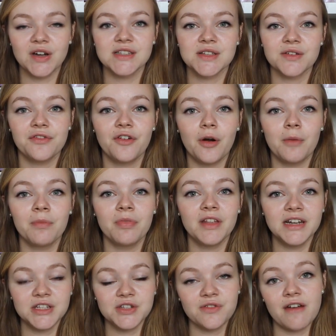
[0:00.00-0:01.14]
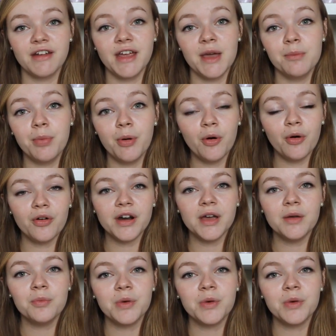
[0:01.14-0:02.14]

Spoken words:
from the Literary Emporium,